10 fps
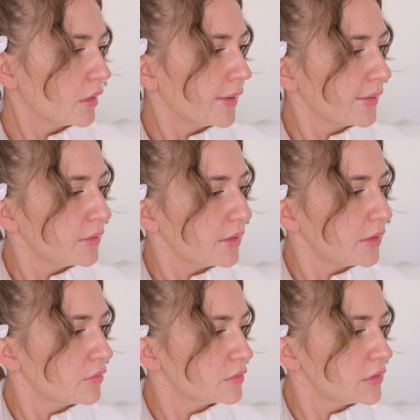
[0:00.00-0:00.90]
and
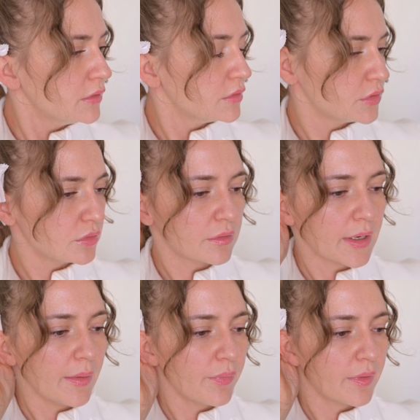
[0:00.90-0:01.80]
use it to
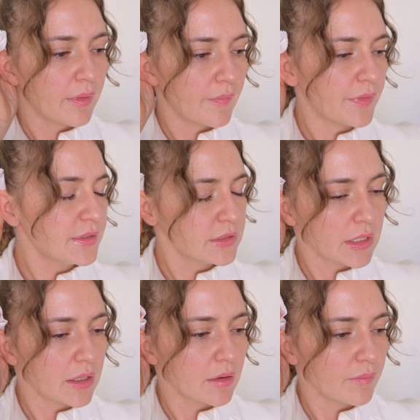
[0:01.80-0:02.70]
grab the
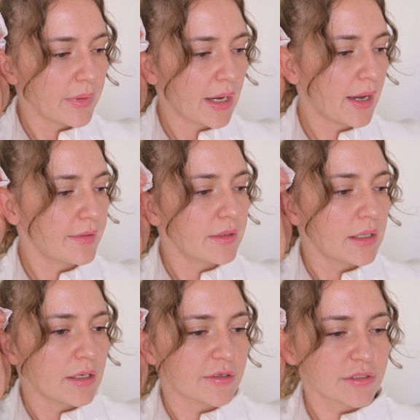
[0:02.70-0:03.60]
skin behind the
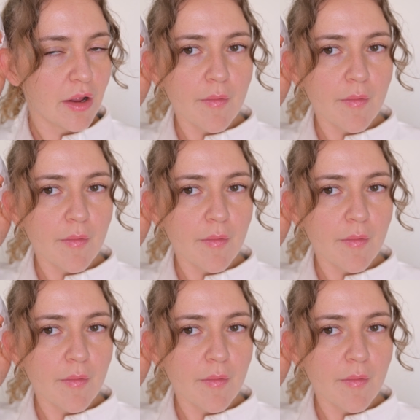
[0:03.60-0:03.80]
ears.